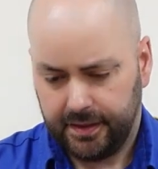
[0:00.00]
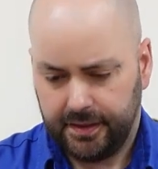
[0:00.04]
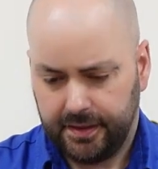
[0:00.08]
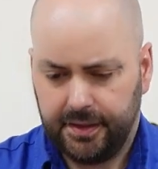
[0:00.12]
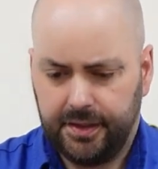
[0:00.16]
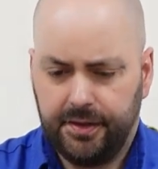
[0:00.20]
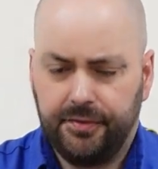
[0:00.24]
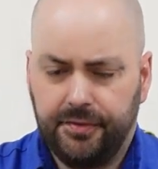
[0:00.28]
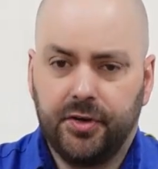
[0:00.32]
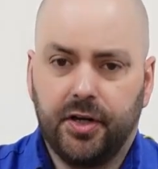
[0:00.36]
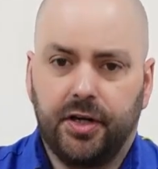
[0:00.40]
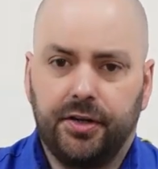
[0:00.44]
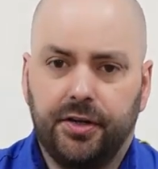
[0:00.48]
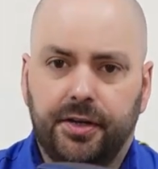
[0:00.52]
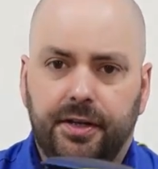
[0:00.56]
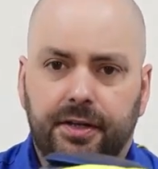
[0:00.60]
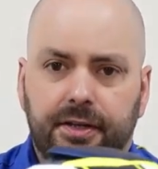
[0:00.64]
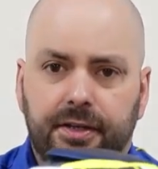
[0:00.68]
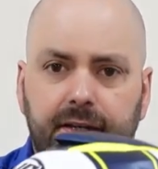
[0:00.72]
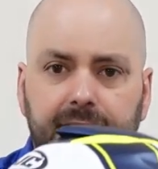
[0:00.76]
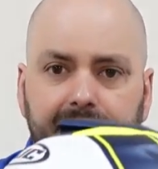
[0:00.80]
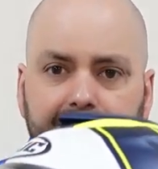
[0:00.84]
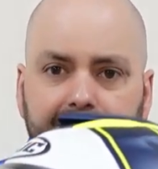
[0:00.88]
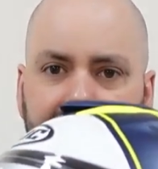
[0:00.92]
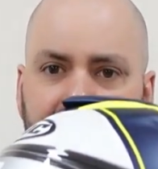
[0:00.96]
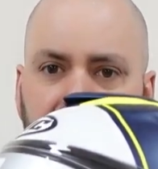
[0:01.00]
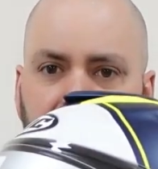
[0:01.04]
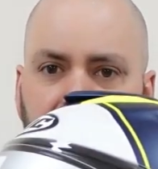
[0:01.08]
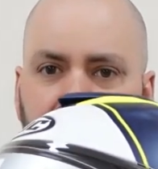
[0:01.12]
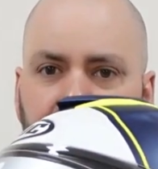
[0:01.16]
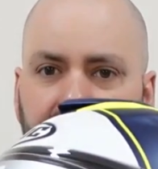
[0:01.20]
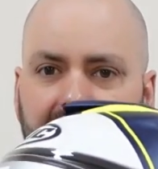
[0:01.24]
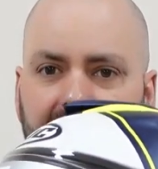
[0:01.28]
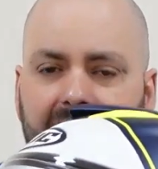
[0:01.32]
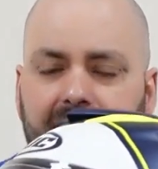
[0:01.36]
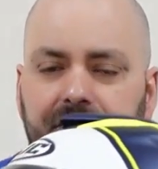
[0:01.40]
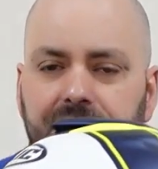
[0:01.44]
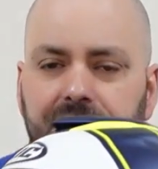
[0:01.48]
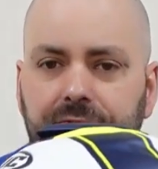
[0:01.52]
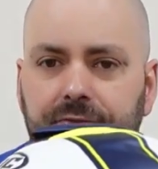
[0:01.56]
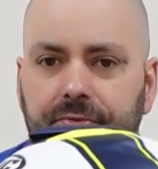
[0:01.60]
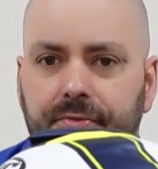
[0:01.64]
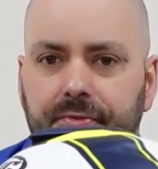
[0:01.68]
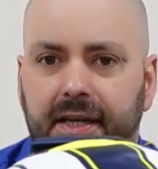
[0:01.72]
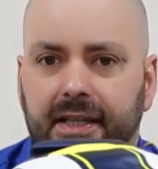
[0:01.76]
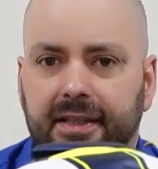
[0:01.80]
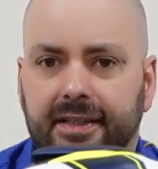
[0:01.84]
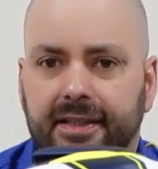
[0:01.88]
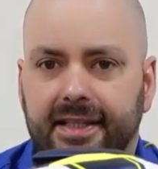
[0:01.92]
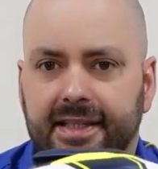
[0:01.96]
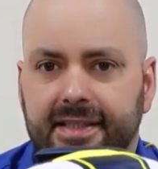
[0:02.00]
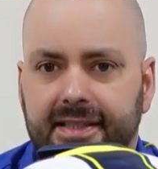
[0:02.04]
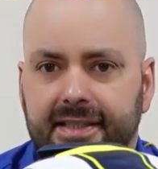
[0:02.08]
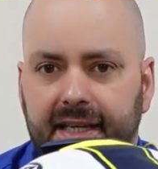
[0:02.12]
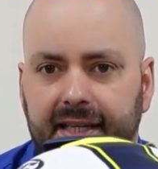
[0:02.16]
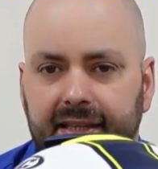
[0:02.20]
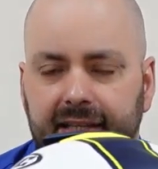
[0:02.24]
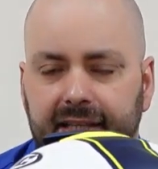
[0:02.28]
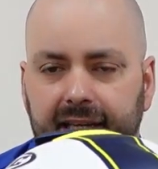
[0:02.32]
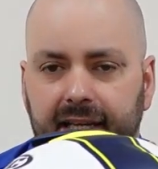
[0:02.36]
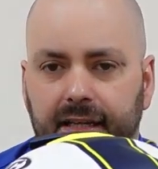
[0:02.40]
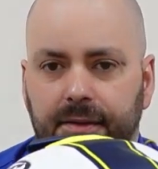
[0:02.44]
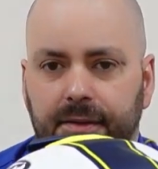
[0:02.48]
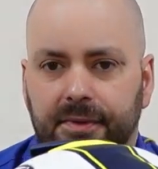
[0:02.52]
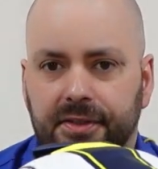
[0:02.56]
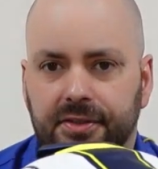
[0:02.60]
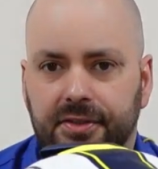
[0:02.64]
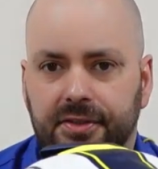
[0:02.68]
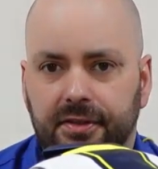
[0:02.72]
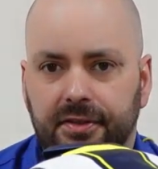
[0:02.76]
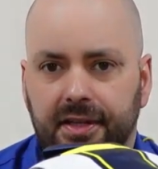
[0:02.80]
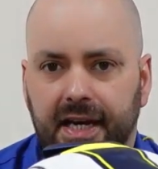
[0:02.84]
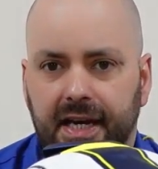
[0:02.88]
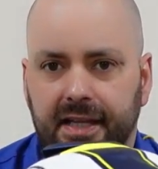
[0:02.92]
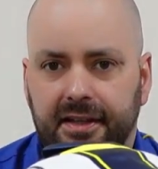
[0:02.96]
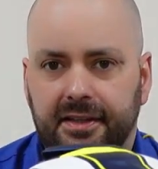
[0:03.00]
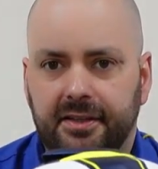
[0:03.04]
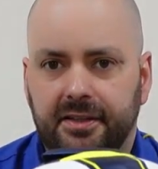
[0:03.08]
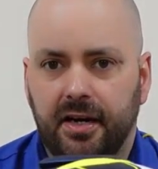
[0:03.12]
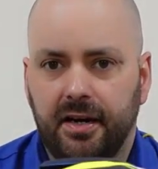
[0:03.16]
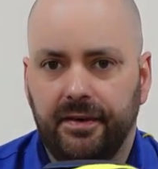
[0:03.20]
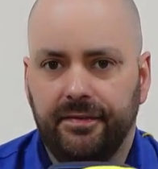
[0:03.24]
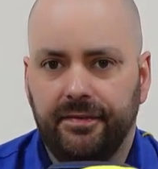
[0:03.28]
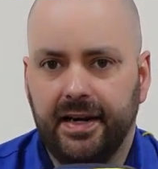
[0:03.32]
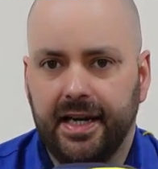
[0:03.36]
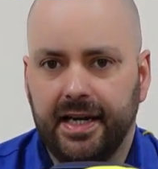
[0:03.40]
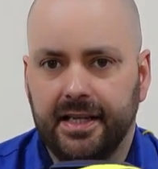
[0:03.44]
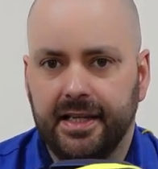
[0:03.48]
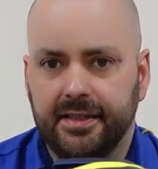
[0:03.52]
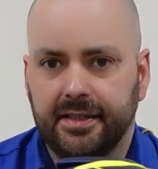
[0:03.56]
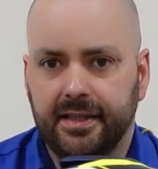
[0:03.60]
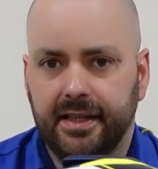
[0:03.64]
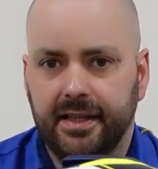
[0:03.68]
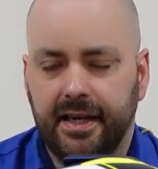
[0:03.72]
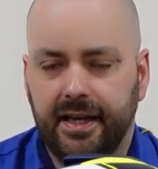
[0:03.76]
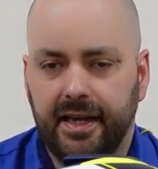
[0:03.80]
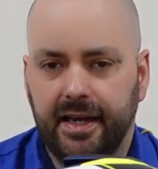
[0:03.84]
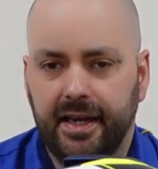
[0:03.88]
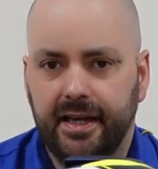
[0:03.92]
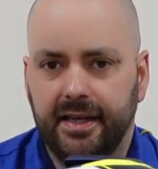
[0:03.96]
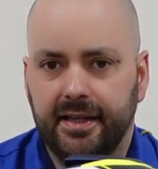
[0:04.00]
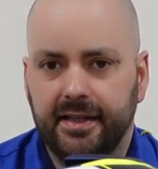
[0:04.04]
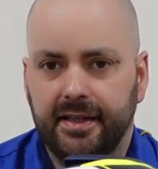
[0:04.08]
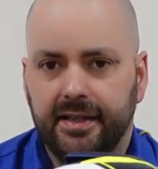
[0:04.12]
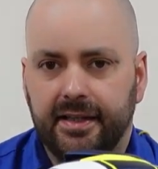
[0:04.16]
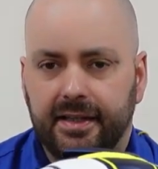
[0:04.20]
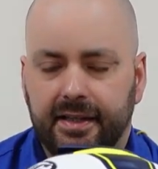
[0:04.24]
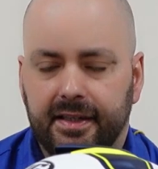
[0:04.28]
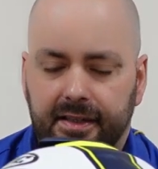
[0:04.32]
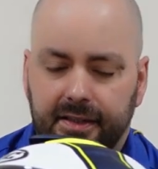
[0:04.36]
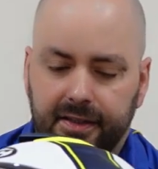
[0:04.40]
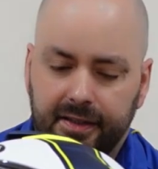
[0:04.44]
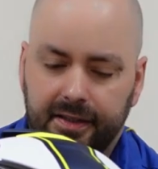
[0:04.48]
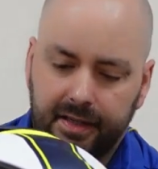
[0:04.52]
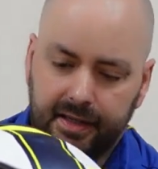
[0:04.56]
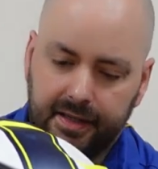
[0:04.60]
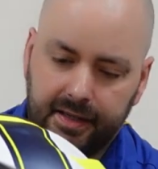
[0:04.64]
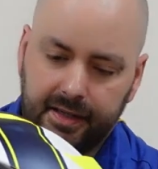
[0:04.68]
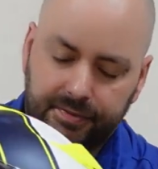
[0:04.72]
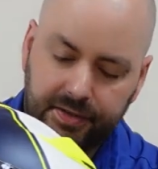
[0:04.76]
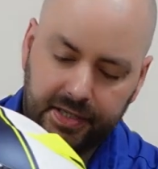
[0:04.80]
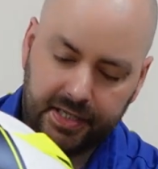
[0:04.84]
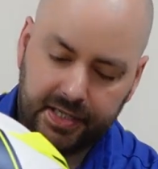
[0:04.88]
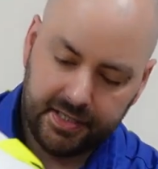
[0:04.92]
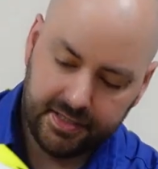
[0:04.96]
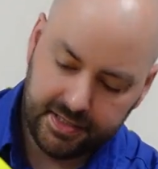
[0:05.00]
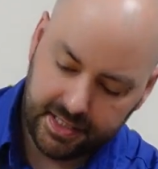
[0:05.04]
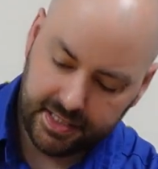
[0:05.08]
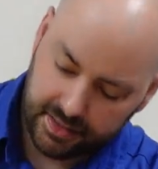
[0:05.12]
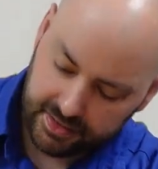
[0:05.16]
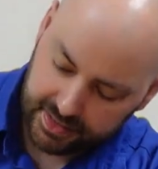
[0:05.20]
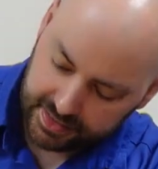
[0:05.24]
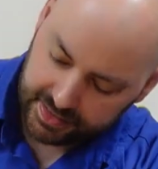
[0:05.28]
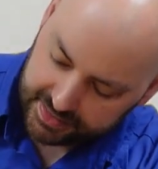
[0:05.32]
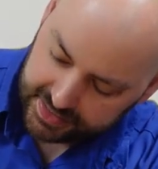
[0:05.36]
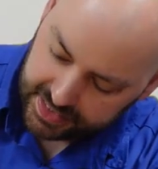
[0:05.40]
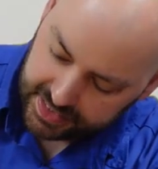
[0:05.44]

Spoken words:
You've got your dark visor as well inside the helmet, so that dark visor there, if you can see on that